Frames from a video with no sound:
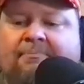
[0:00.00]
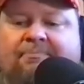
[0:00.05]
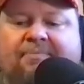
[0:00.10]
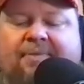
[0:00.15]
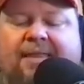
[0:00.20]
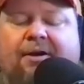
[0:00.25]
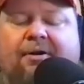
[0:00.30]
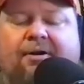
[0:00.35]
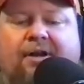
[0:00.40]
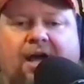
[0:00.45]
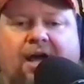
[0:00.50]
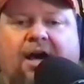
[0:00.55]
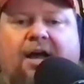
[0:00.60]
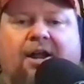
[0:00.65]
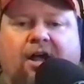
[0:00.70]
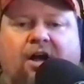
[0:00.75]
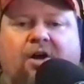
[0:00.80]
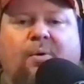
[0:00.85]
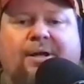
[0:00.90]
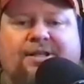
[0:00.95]
they're
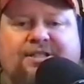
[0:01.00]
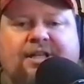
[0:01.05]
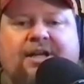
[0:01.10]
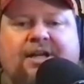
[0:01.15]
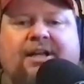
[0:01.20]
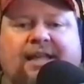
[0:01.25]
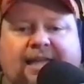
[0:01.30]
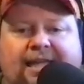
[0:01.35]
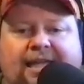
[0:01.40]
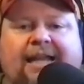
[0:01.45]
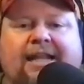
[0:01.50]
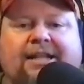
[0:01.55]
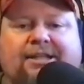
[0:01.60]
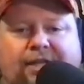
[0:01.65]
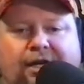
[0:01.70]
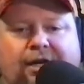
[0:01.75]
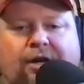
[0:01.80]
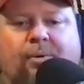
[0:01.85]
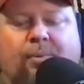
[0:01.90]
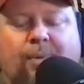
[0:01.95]
not always going to get it
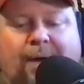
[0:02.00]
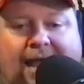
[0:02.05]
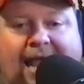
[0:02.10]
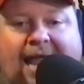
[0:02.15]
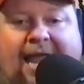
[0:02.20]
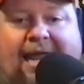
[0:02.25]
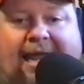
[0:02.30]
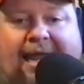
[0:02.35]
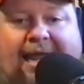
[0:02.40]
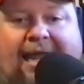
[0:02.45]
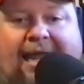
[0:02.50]
their way.